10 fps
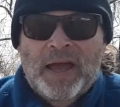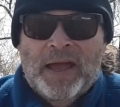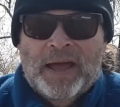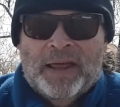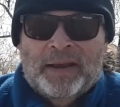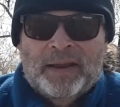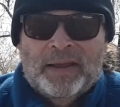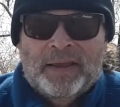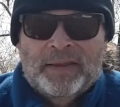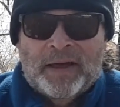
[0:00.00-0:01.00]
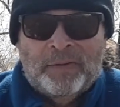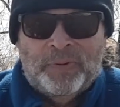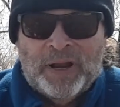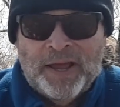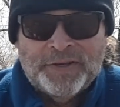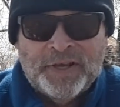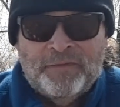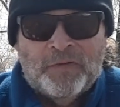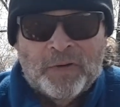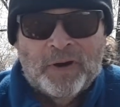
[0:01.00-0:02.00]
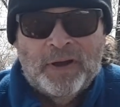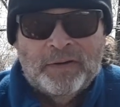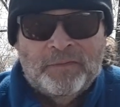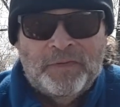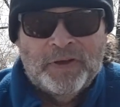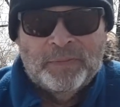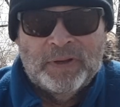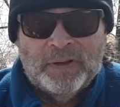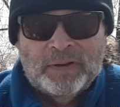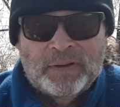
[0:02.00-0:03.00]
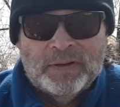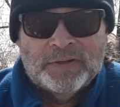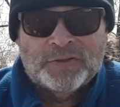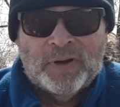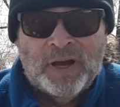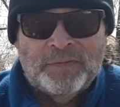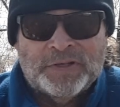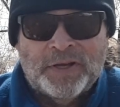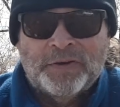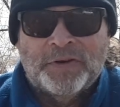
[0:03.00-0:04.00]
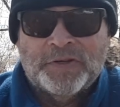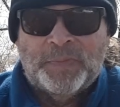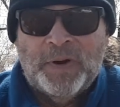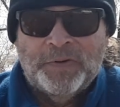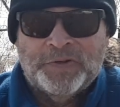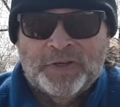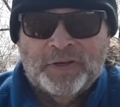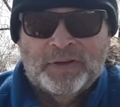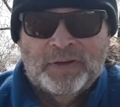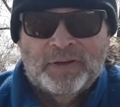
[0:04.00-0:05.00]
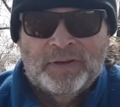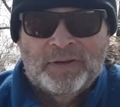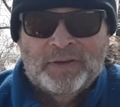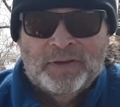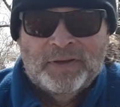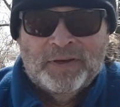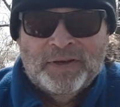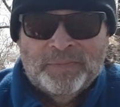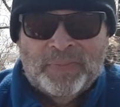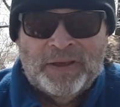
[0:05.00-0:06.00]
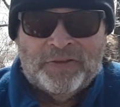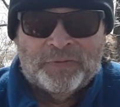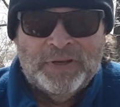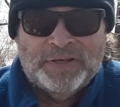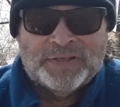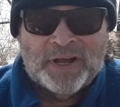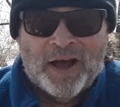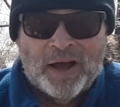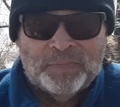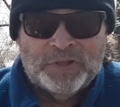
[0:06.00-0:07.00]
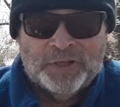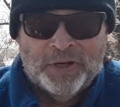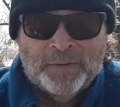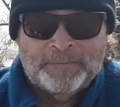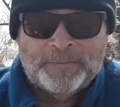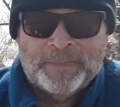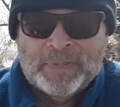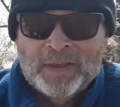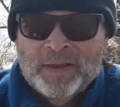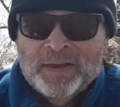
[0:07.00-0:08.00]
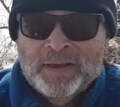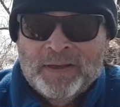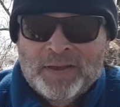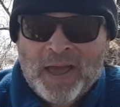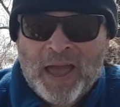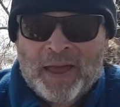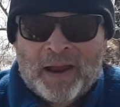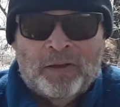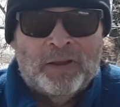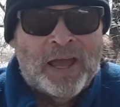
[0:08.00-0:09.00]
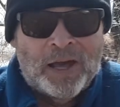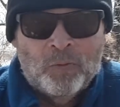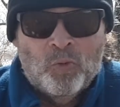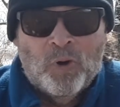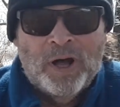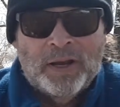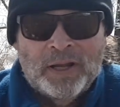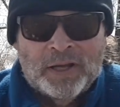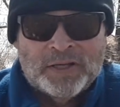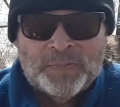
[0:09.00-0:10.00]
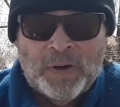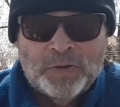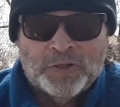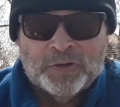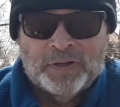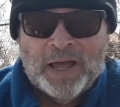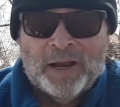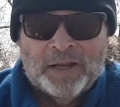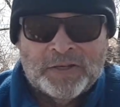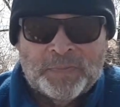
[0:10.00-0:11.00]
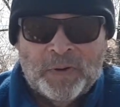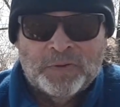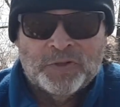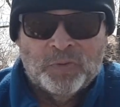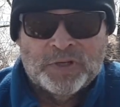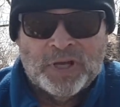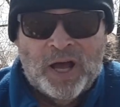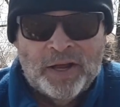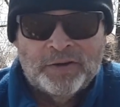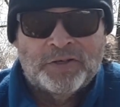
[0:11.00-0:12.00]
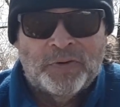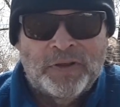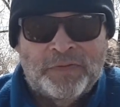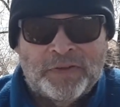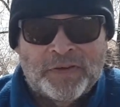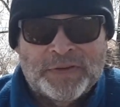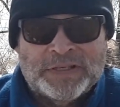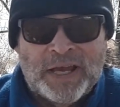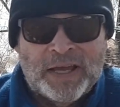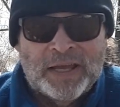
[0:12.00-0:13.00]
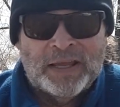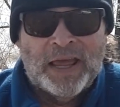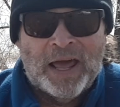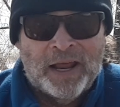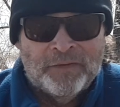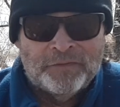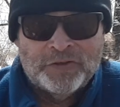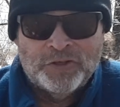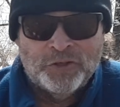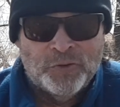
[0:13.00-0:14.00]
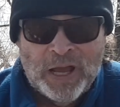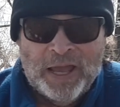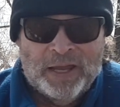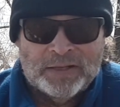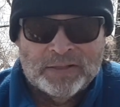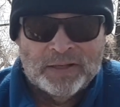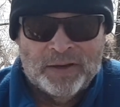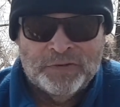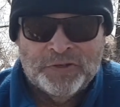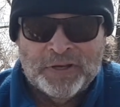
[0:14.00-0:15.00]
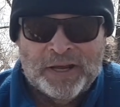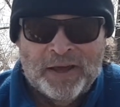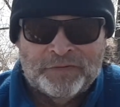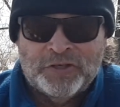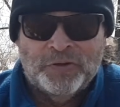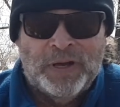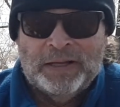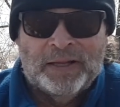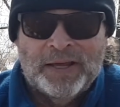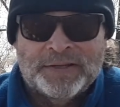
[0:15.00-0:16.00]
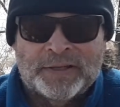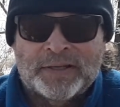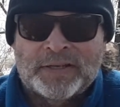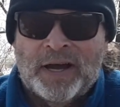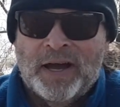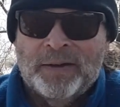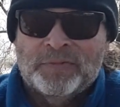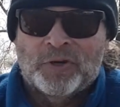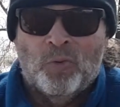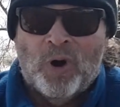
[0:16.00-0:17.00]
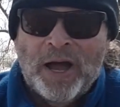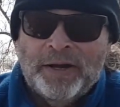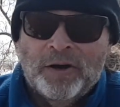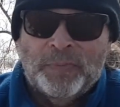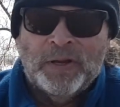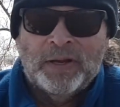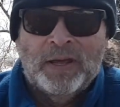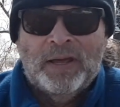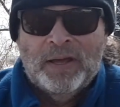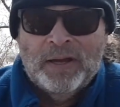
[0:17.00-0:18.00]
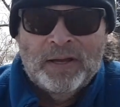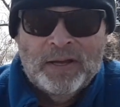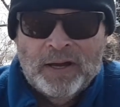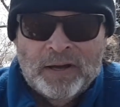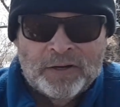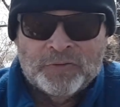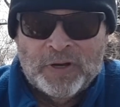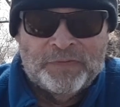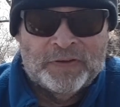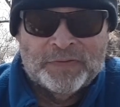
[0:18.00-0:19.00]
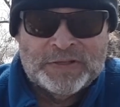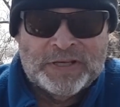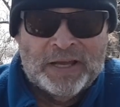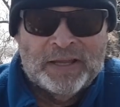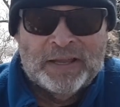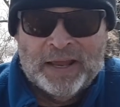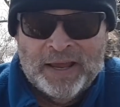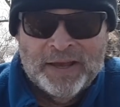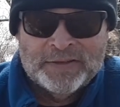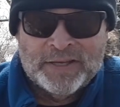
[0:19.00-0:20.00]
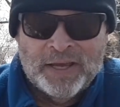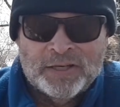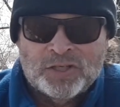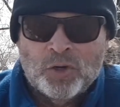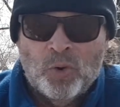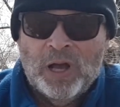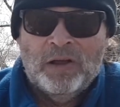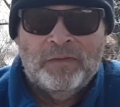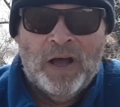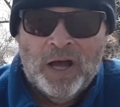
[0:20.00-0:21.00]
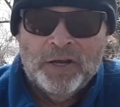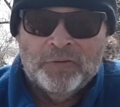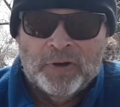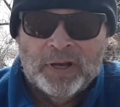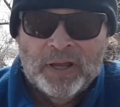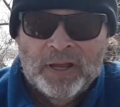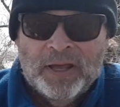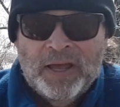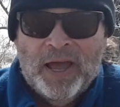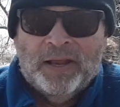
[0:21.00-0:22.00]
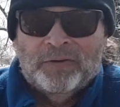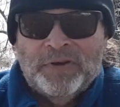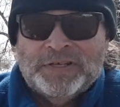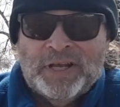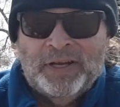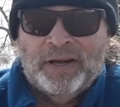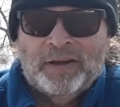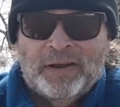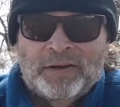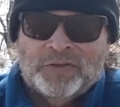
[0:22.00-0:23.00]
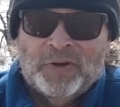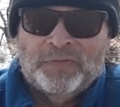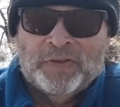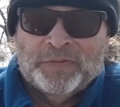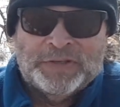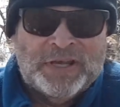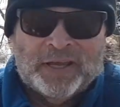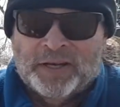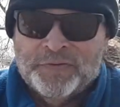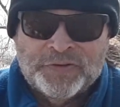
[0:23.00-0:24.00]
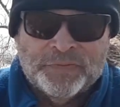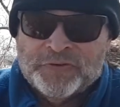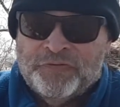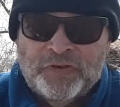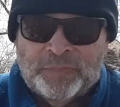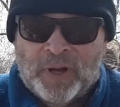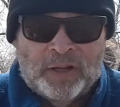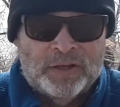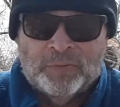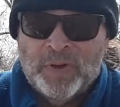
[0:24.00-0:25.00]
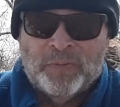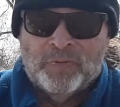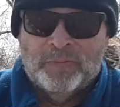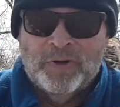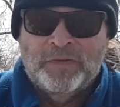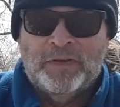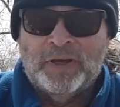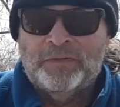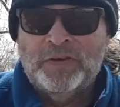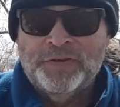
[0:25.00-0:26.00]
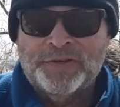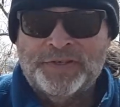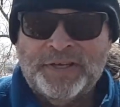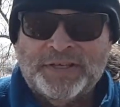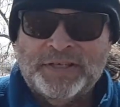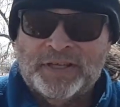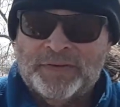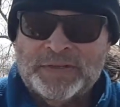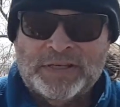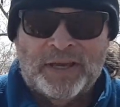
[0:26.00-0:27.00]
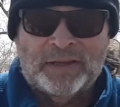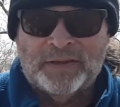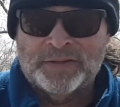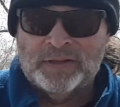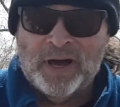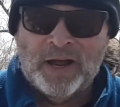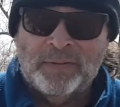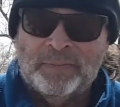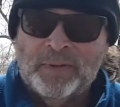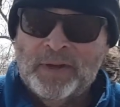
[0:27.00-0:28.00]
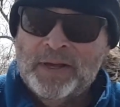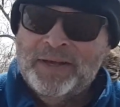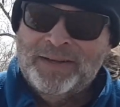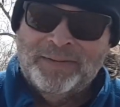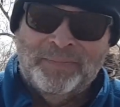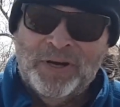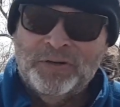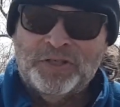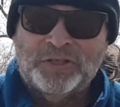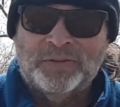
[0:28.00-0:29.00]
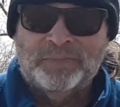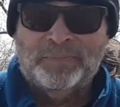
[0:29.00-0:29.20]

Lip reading: and I put ASA 400 film in, so I was underexposing by 3 stops, and I only had one exposure, and that exposure was 125th of a second at f2.8. I was using an f2.8 lens at the time, so wide open, 125th of a second at ASA 1200. And the reason I needed 125th of a second is it was football. People were moving. If you use a 60th of a second, there's a lot of motion